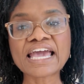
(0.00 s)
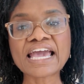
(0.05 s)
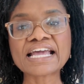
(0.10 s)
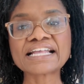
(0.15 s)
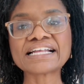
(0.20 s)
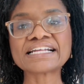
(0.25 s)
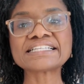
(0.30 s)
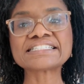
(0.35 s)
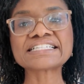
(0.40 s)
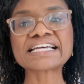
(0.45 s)

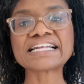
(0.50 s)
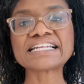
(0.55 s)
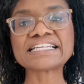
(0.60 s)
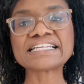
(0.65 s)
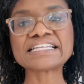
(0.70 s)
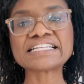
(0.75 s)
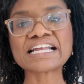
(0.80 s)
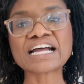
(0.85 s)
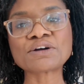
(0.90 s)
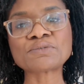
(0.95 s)
And I
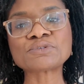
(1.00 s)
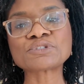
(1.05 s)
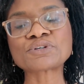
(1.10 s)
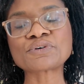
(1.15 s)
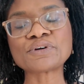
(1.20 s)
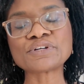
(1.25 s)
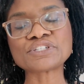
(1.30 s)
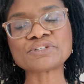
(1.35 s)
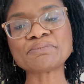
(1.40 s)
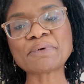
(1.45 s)
decided I was
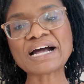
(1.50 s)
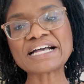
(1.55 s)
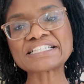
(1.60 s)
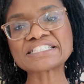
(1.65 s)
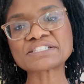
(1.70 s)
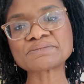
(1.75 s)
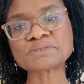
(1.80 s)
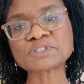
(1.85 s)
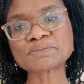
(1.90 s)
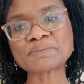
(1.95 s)
going to buy
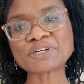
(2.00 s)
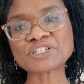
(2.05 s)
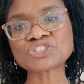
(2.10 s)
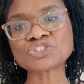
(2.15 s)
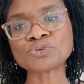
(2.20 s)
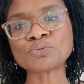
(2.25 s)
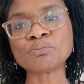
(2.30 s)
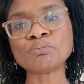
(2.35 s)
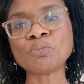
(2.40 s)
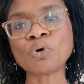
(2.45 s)
some
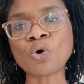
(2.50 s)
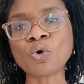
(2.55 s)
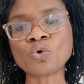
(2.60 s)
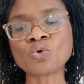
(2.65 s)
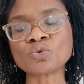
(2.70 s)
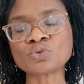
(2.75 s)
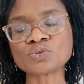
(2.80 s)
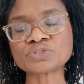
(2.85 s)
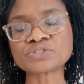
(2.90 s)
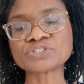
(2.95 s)
special
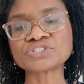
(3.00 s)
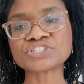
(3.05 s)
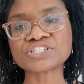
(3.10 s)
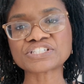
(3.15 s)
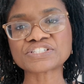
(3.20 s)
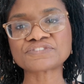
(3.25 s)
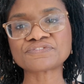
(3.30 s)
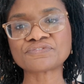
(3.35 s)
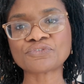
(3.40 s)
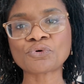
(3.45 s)
molds
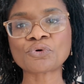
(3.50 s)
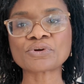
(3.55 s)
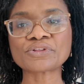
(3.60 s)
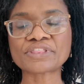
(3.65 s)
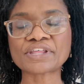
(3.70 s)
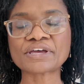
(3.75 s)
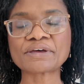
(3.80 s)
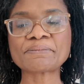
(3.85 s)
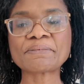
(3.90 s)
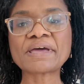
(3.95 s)
just for
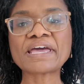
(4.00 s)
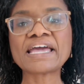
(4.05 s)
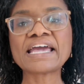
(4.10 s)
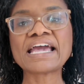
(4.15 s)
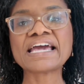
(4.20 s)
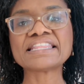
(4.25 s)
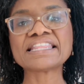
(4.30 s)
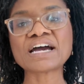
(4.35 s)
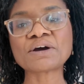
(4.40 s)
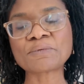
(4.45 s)
them,
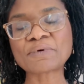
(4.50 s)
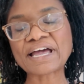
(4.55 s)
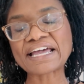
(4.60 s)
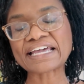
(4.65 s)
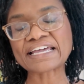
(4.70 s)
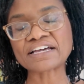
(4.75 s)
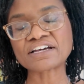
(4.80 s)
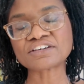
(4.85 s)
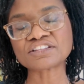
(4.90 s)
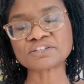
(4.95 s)
and that way I
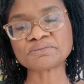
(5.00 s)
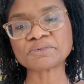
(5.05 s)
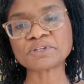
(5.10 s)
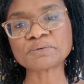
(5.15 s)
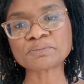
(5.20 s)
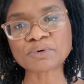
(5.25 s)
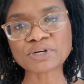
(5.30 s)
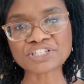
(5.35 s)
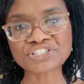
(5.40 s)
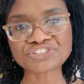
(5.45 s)
could cook them in the
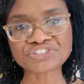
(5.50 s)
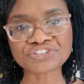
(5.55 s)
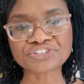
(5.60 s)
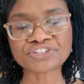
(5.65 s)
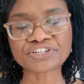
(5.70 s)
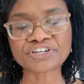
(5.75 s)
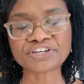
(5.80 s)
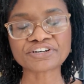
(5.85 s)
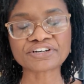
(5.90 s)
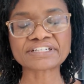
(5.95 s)
pressure
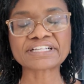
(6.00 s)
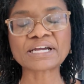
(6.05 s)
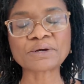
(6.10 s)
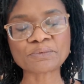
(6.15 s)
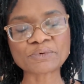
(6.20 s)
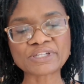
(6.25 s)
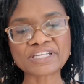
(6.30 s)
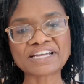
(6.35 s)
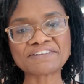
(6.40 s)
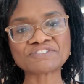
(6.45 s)
cooker and I
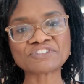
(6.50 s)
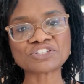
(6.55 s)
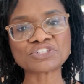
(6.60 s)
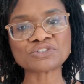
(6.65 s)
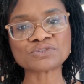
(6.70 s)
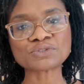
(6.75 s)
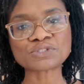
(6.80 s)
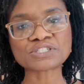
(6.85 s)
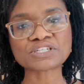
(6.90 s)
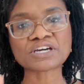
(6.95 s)
wouldn't have to
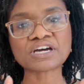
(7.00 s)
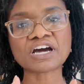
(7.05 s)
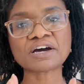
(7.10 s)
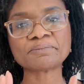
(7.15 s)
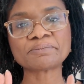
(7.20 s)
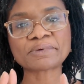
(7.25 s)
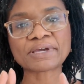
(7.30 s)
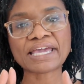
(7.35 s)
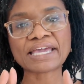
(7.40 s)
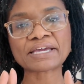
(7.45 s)
use
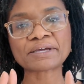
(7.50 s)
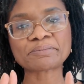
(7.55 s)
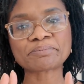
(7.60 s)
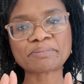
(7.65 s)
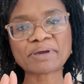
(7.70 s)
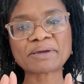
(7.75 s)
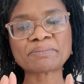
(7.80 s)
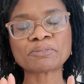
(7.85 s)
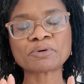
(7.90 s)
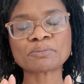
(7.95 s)
cupcake
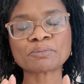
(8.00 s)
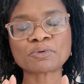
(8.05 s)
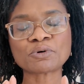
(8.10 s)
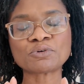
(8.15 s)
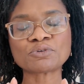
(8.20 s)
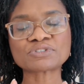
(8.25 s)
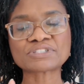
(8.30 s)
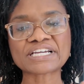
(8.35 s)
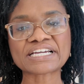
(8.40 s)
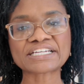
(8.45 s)
paper
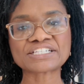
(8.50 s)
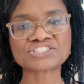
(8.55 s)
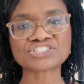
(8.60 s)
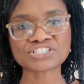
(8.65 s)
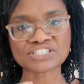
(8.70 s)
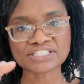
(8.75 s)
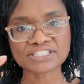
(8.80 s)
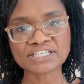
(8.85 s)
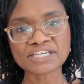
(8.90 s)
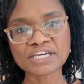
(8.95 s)
molds. I could
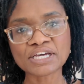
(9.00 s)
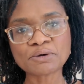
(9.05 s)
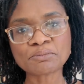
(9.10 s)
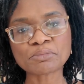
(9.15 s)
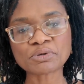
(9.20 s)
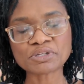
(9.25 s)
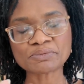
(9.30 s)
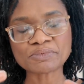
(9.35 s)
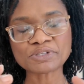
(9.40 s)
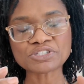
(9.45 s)
just
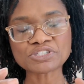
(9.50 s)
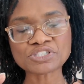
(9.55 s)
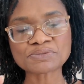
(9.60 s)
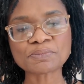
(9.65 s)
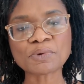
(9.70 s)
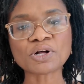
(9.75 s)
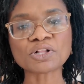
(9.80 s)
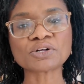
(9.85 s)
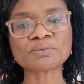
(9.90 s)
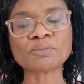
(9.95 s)
put them in a
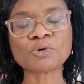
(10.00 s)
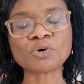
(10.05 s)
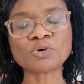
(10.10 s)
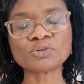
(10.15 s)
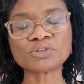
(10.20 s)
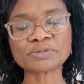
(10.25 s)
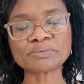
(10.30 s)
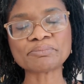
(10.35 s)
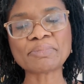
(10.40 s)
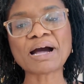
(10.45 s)
smaller
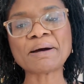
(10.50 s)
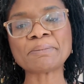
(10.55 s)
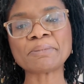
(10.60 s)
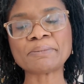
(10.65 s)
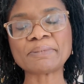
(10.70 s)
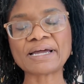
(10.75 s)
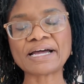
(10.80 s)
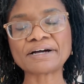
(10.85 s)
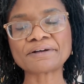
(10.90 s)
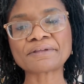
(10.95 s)
mold and pop
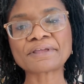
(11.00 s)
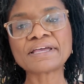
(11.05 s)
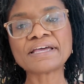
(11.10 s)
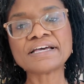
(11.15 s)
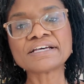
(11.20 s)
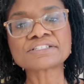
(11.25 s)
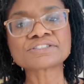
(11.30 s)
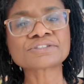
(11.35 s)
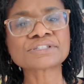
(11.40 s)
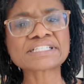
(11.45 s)
them out.
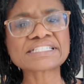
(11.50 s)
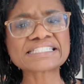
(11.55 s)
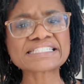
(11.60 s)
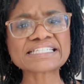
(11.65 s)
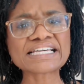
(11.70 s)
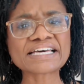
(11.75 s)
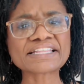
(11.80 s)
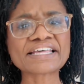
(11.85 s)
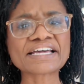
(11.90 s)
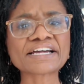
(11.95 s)
So let's see
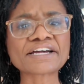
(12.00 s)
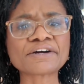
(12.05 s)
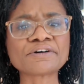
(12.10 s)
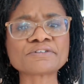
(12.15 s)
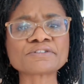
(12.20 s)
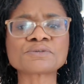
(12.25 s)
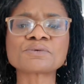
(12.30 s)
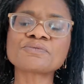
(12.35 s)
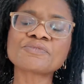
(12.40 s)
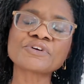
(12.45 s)
how that
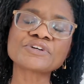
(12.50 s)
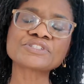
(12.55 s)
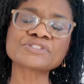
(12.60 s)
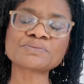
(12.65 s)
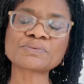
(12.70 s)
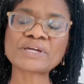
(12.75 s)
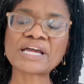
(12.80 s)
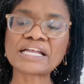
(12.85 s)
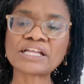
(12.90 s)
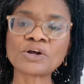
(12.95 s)
goes. Well, first
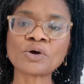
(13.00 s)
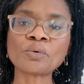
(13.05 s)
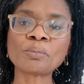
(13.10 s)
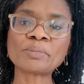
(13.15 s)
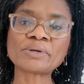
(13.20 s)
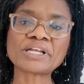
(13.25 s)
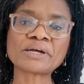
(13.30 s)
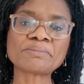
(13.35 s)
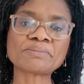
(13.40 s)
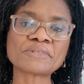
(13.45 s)
we got to
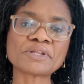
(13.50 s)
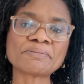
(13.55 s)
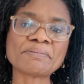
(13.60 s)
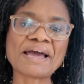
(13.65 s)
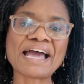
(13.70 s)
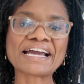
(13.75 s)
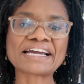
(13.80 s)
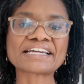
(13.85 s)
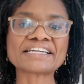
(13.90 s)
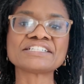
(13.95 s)
open up the
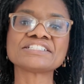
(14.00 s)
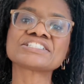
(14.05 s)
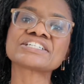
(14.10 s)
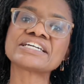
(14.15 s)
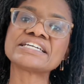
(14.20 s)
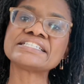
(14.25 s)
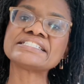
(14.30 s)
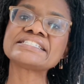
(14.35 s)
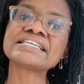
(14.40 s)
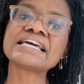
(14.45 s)
package
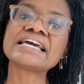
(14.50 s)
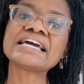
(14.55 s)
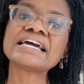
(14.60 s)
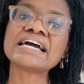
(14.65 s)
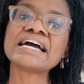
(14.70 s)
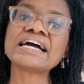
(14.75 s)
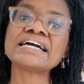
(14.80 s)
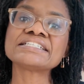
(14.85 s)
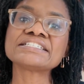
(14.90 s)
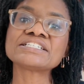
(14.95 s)
because
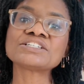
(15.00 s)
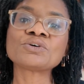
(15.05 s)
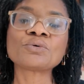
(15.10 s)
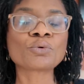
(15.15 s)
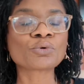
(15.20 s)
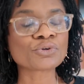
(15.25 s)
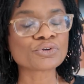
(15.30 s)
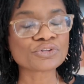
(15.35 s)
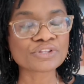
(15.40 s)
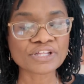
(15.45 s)
I did
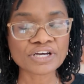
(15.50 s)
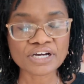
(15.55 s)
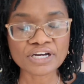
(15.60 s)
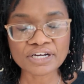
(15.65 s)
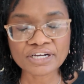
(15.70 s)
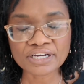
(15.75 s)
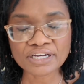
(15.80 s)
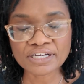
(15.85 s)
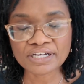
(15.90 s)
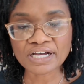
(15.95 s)
order
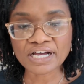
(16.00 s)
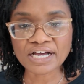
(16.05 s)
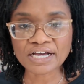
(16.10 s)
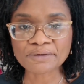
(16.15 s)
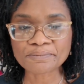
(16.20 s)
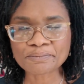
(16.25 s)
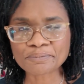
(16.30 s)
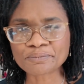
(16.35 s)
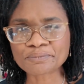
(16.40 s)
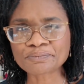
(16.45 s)

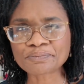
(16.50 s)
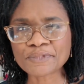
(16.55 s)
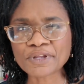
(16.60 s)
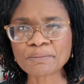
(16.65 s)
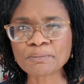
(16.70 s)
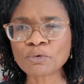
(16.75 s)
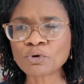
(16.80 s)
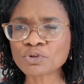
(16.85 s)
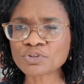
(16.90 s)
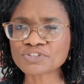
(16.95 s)
the
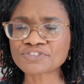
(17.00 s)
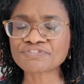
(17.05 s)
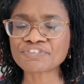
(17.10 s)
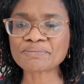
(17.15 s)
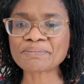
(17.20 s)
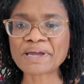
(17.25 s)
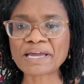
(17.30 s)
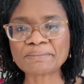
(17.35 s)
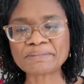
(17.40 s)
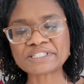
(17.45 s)
molds
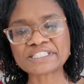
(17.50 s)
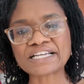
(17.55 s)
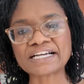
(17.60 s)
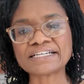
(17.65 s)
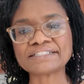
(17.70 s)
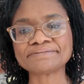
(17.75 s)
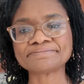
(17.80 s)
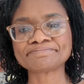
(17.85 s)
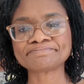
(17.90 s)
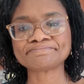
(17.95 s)
from Amazon.